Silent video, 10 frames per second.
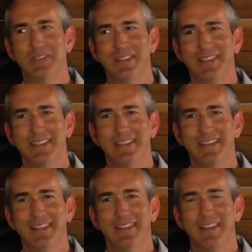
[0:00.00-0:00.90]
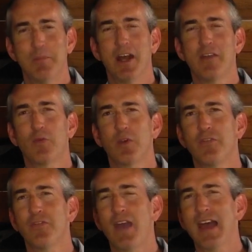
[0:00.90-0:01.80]
Mm-hmm. Yeah. But if we're
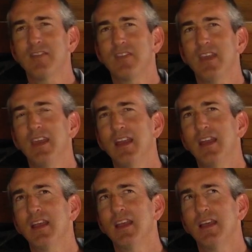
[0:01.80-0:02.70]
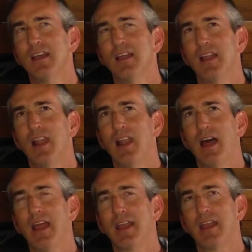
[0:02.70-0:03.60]
fasting
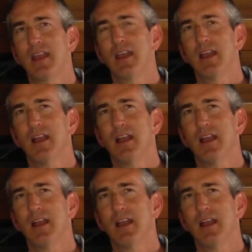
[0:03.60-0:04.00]
like